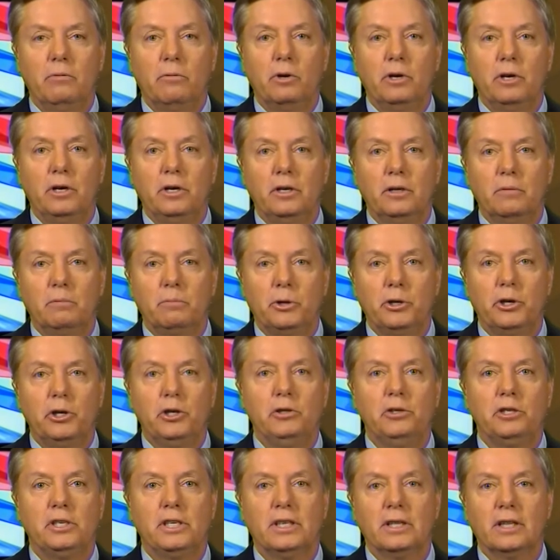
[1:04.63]
and we're
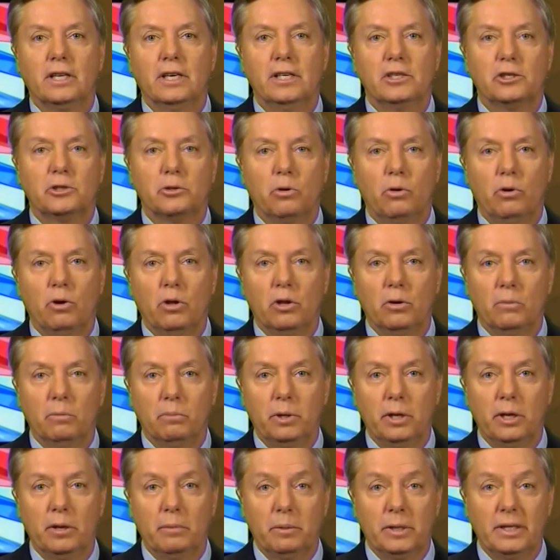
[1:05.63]
producing less oil
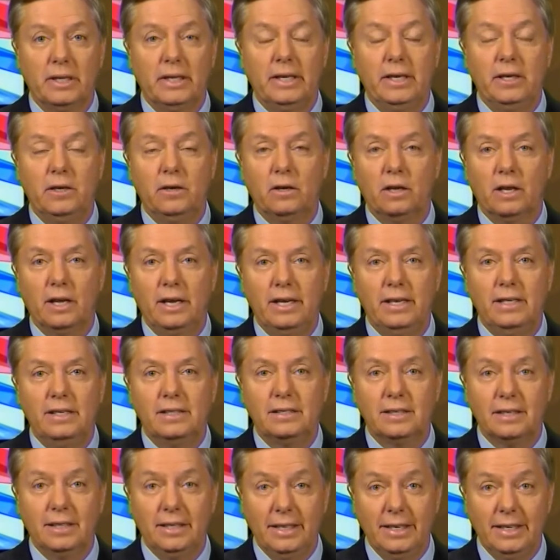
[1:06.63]
on publicly held
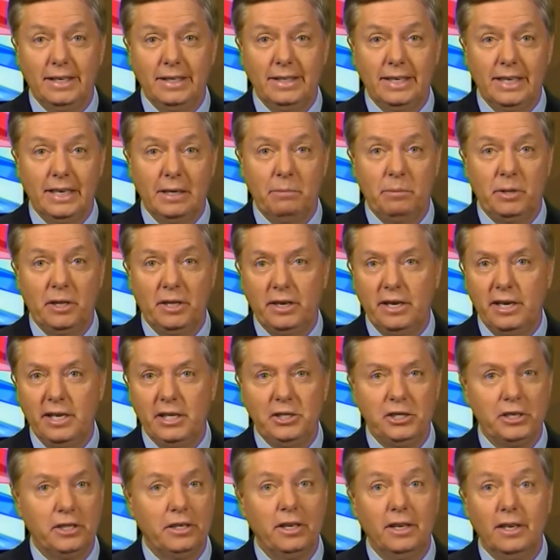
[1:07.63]
lands than any time in the
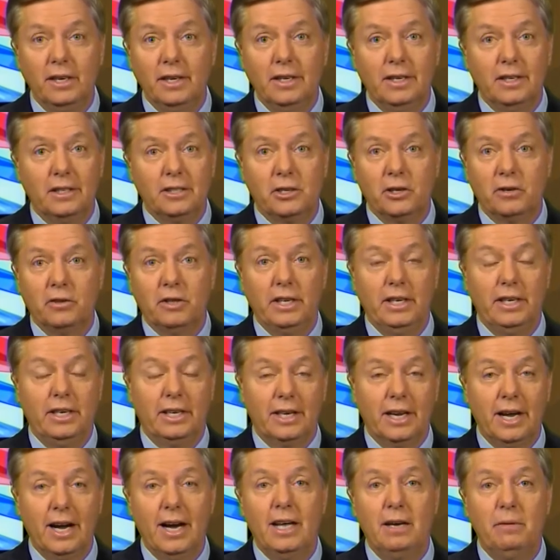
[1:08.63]
nation. So the
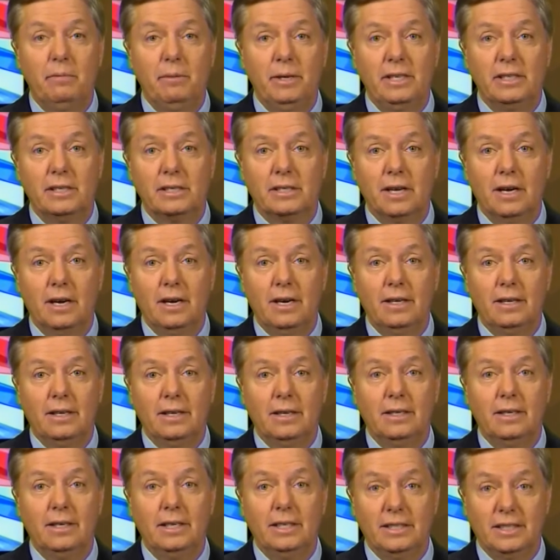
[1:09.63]
economy is
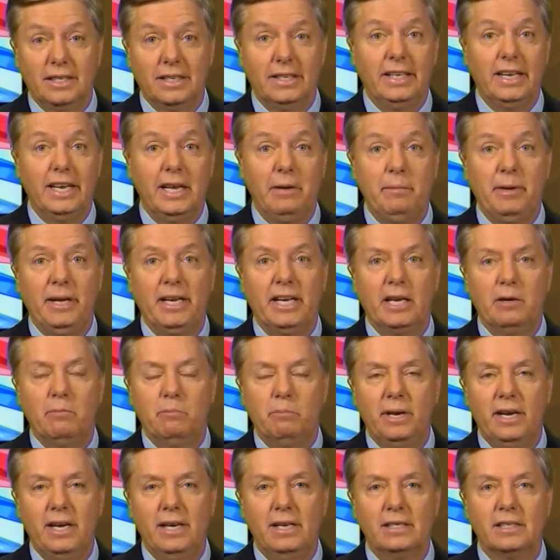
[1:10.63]
not, uh, it's anemic
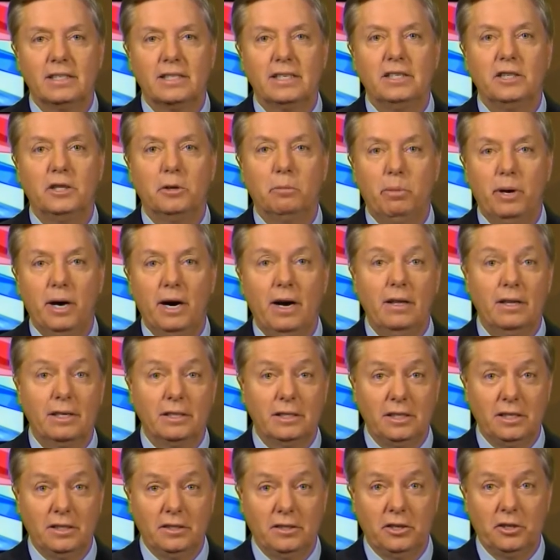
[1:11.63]
at best, and the
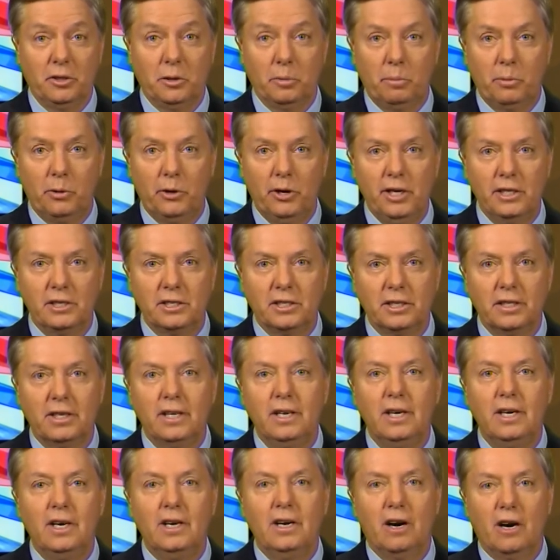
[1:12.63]
policies of the
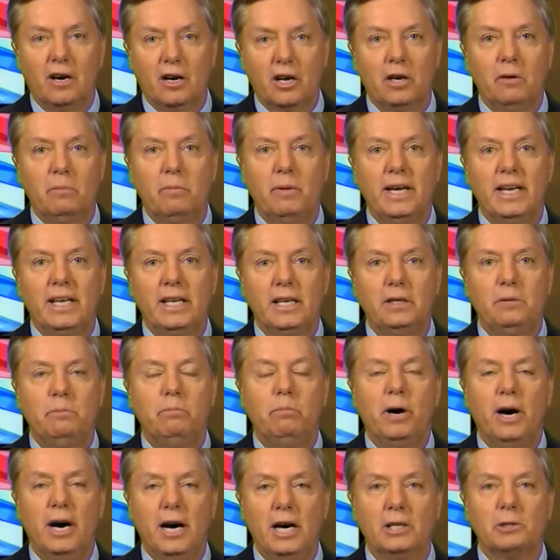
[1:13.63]
president are going to make it
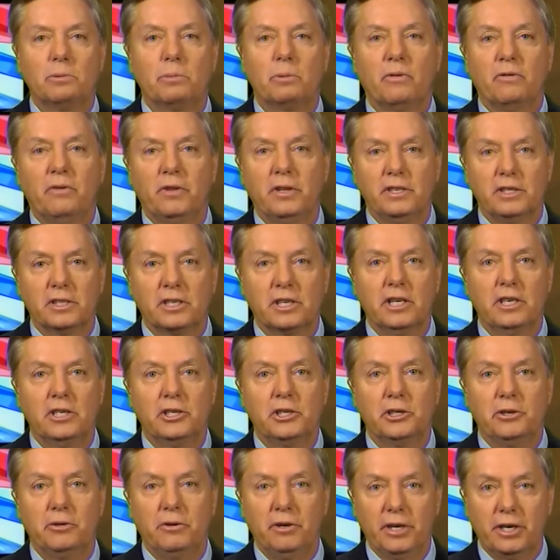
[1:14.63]
impossible for this
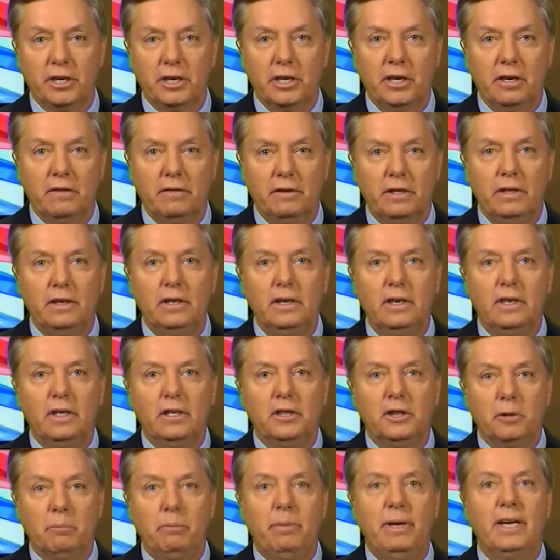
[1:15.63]
country to recover.
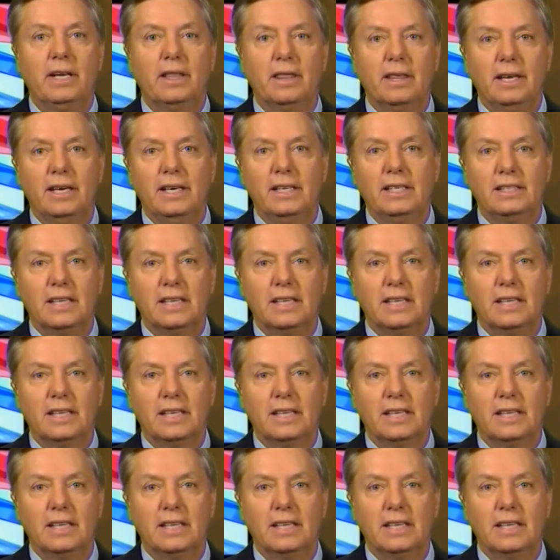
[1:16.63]
So, the big